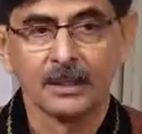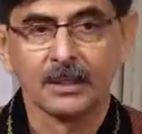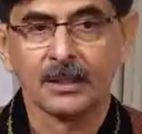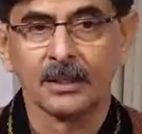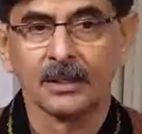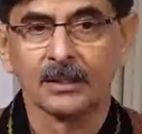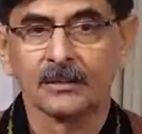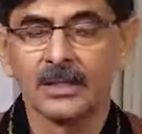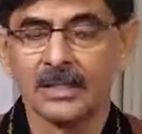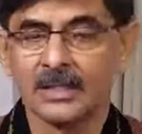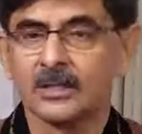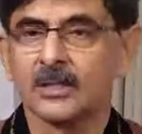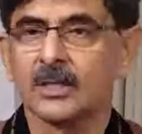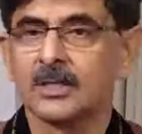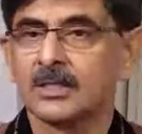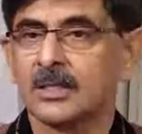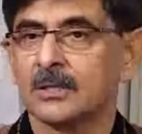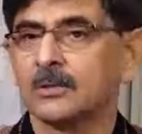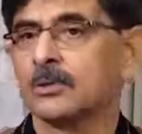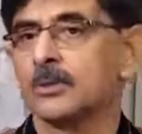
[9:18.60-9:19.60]
And that's
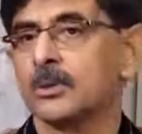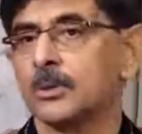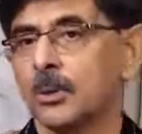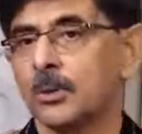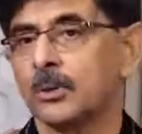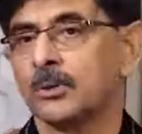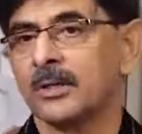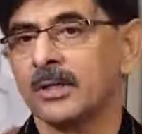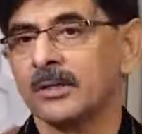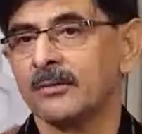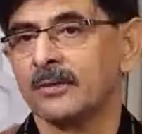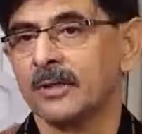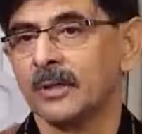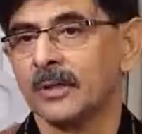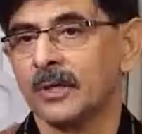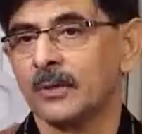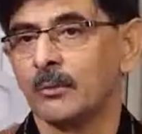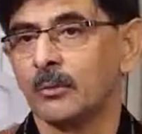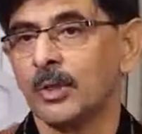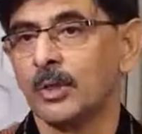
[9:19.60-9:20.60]
a daunting
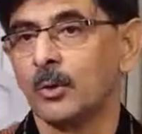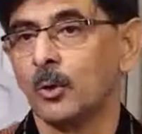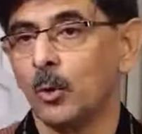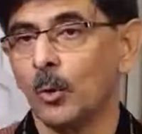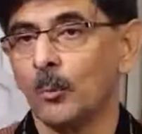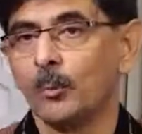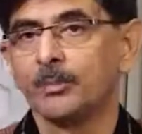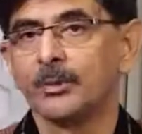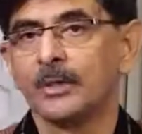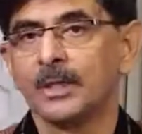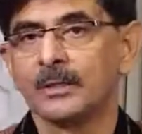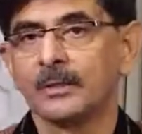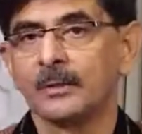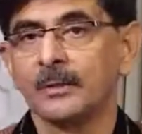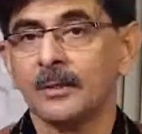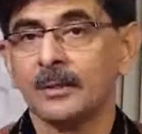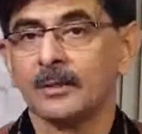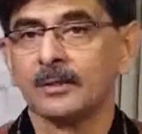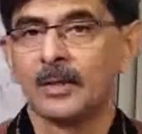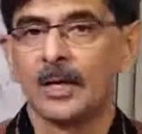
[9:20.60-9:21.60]
thing. And we hope that
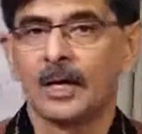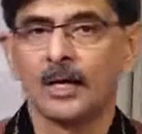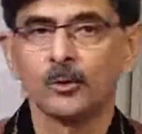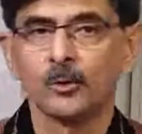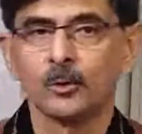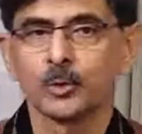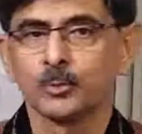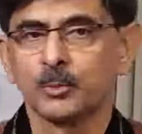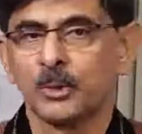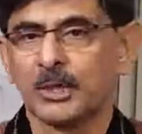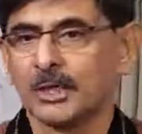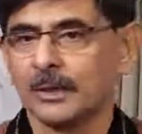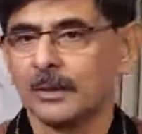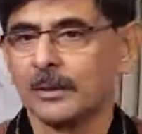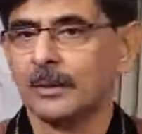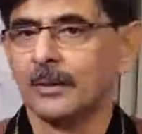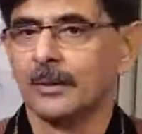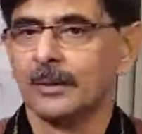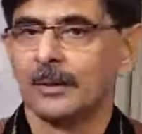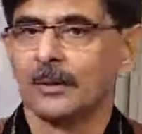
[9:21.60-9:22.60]
Ayushman,
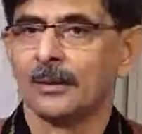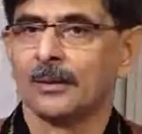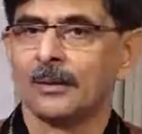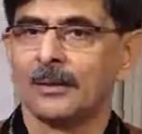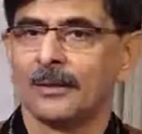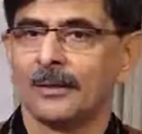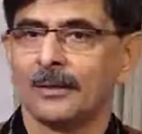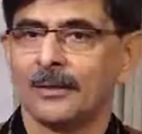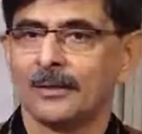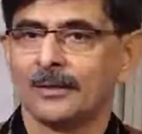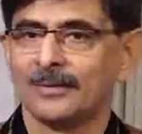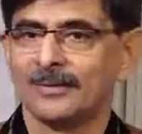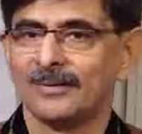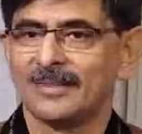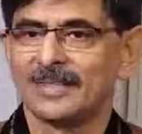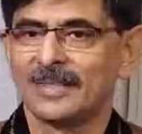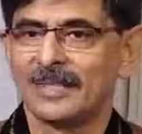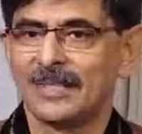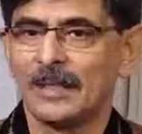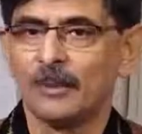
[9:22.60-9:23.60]
the
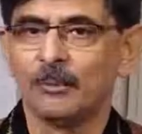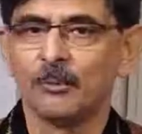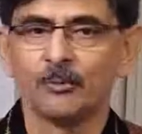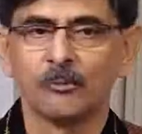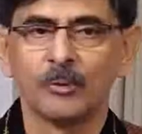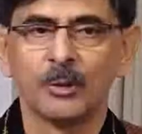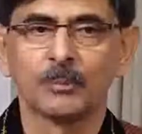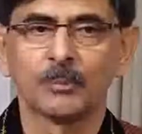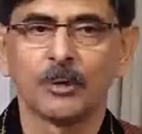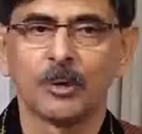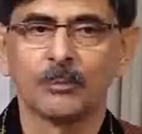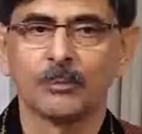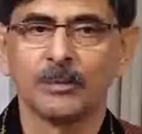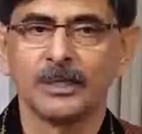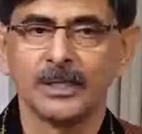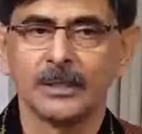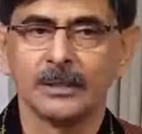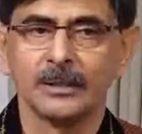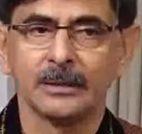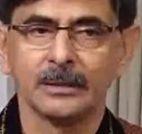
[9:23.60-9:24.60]
scheme, will
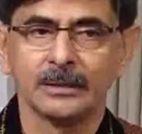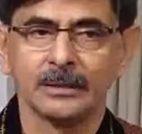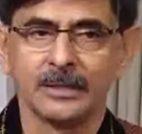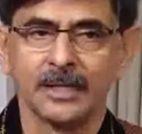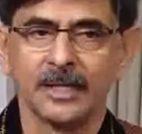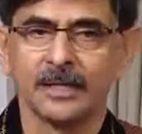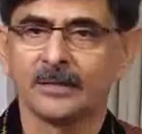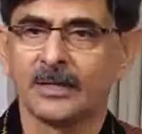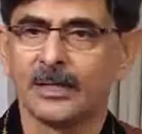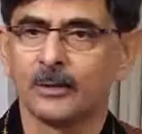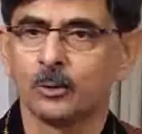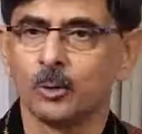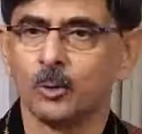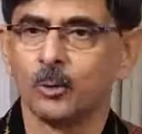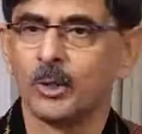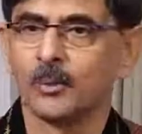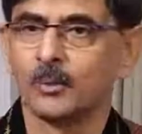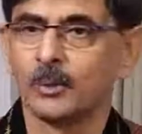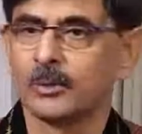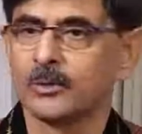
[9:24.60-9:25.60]
probably take that
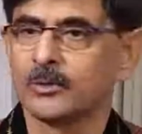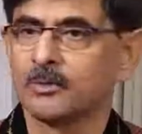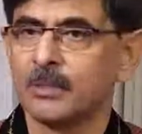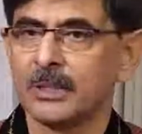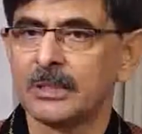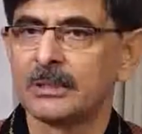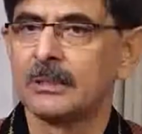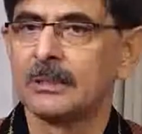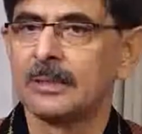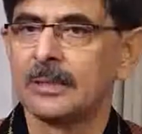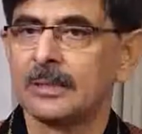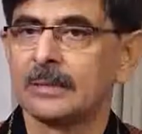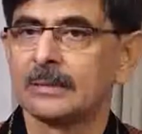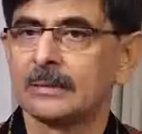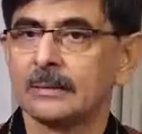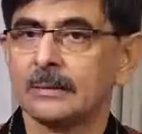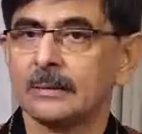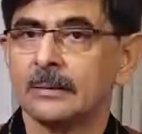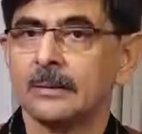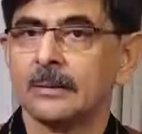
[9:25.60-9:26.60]
over, because mental
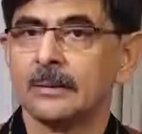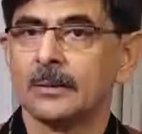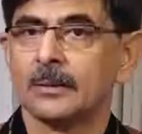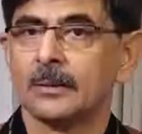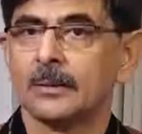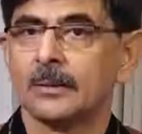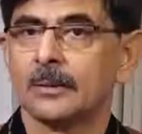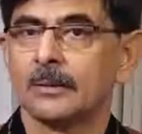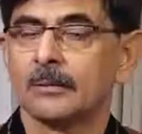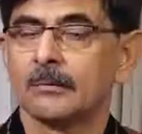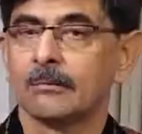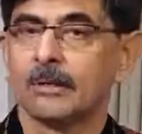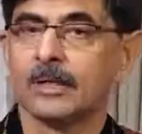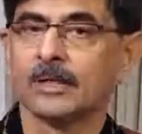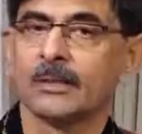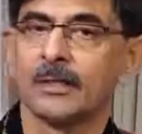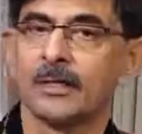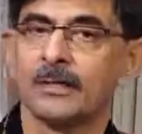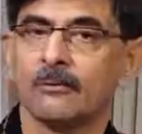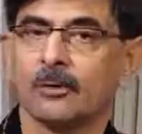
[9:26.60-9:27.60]
health, I
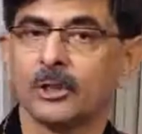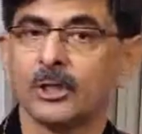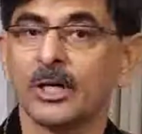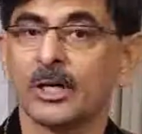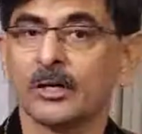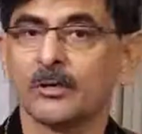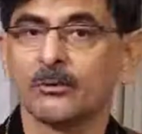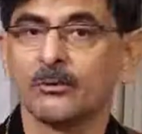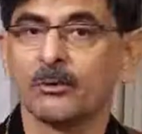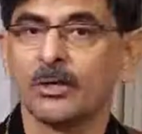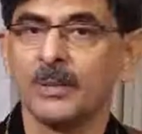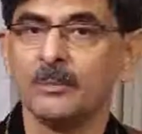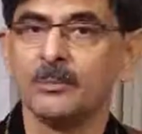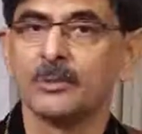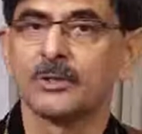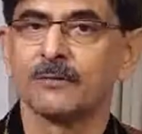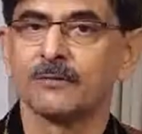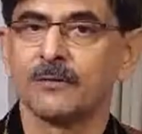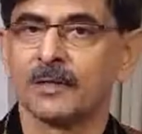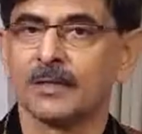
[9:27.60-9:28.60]
think even in our
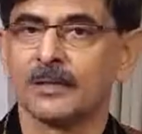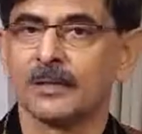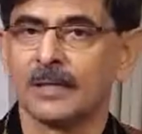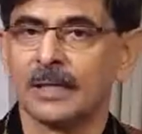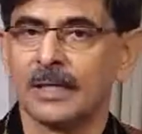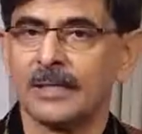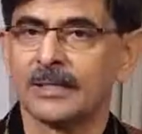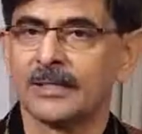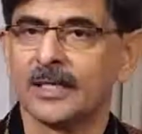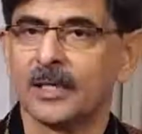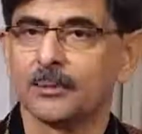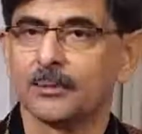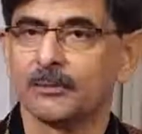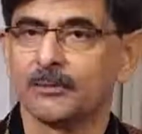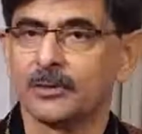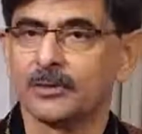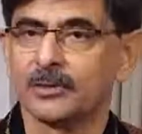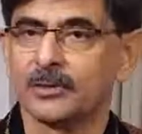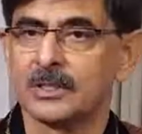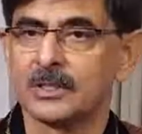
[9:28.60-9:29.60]
dreams of our healthcare
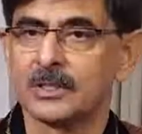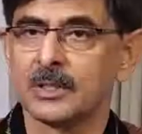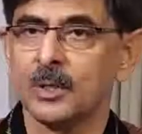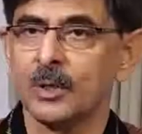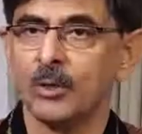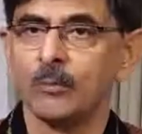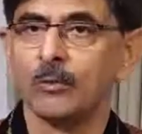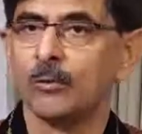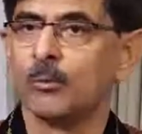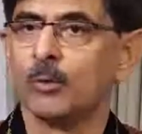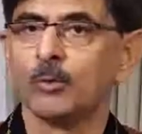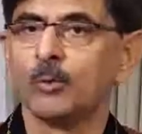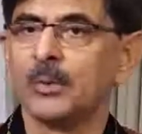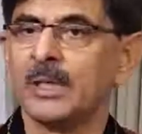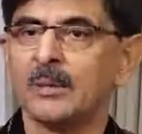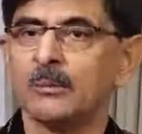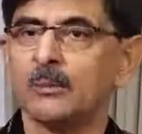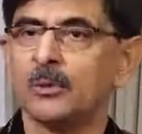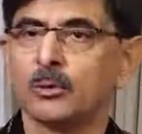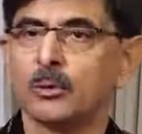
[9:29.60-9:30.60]
professionals, we won't
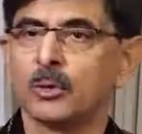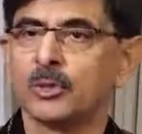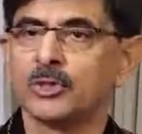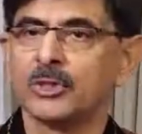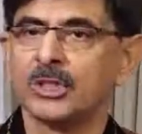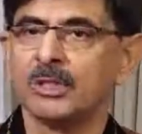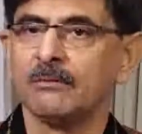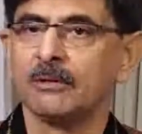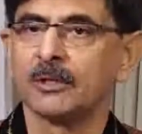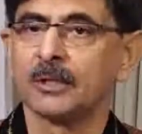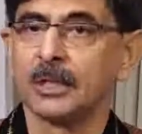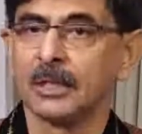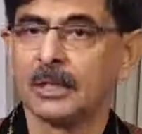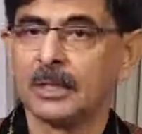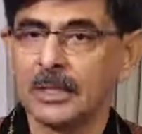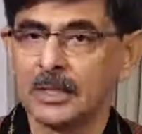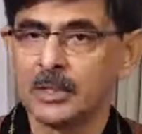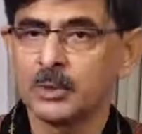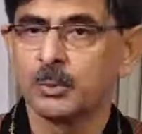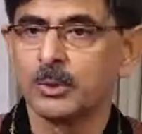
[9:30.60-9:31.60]
be able to achieve it
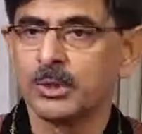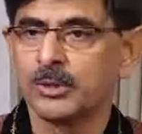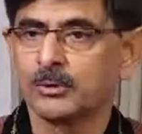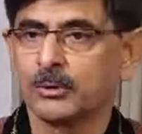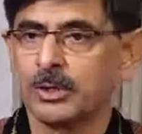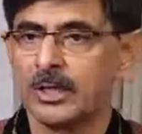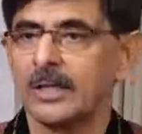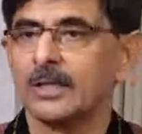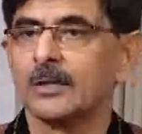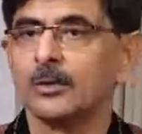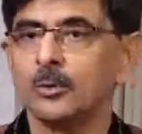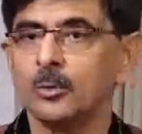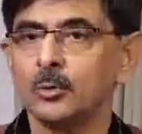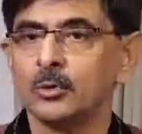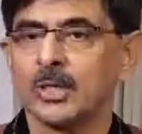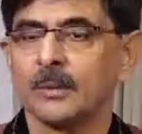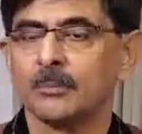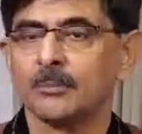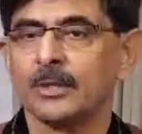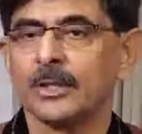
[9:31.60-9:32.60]
unless we try and do
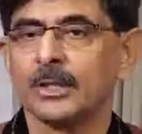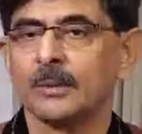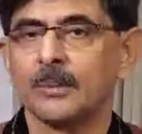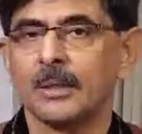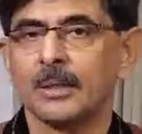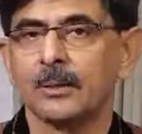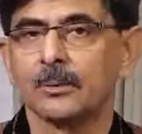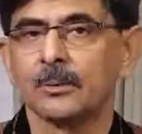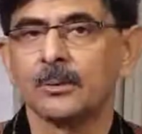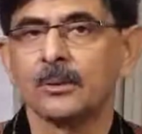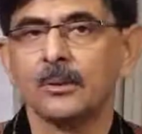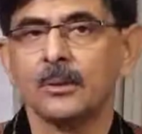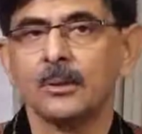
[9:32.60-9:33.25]
something about